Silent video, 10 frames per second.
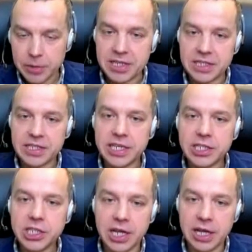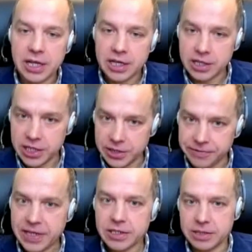because essentially they
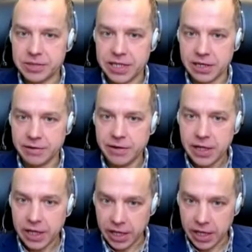defended themselves,